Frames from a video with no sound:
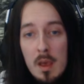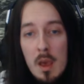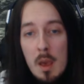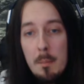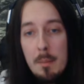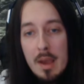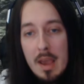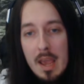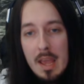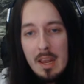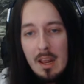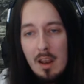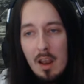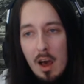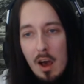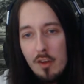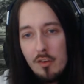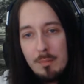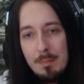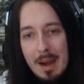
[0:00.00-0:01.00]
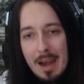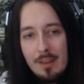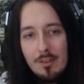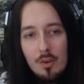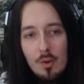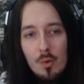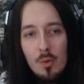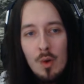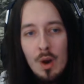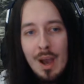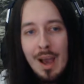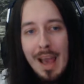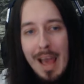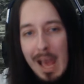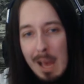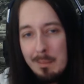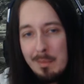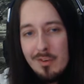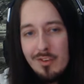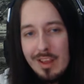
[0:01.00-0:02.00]
But in a large battle, how
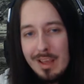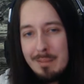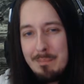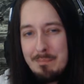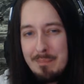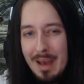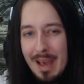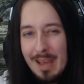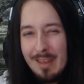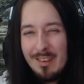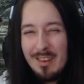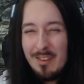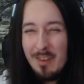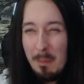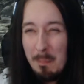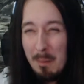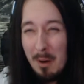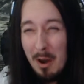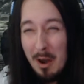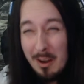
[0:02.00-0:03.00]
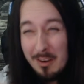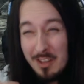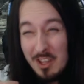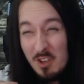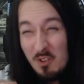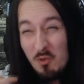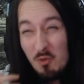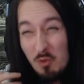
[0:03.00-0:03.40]
much impact is a party